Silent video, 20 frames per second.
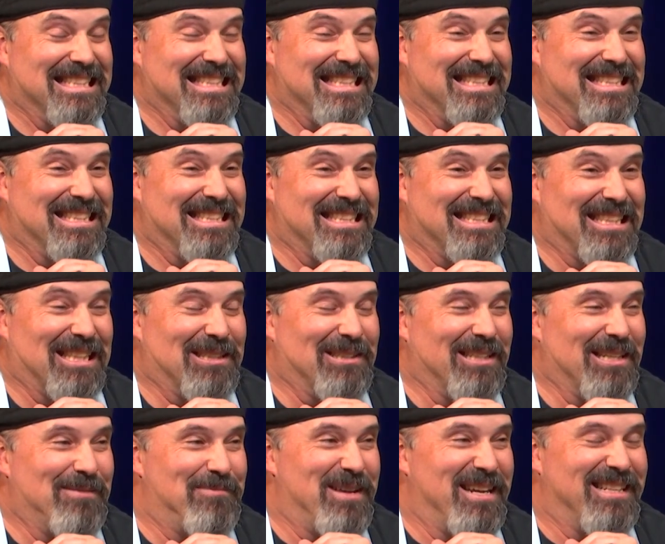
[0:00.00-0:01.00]

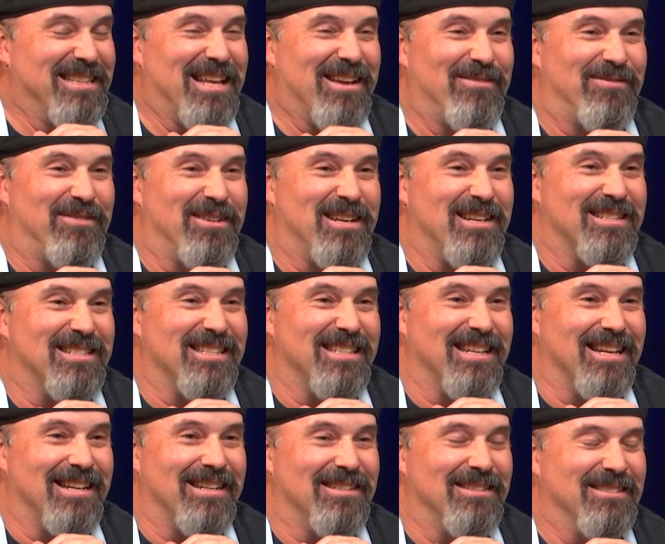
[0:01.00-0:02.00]
Sorry, I'm making that face
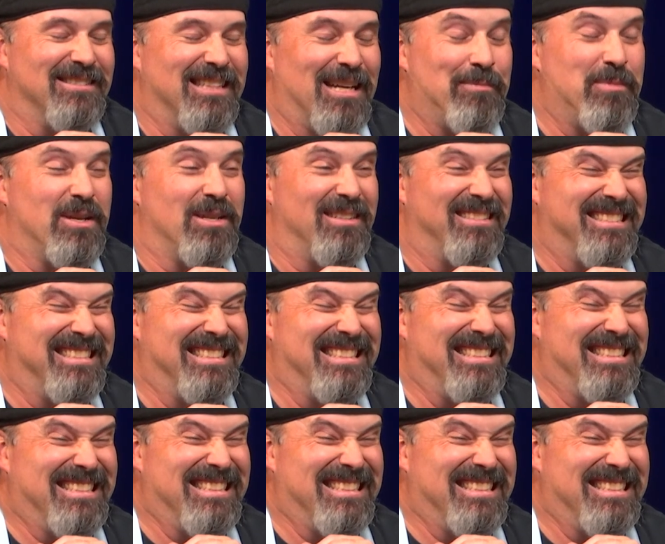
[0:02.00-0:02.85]
again. I mean,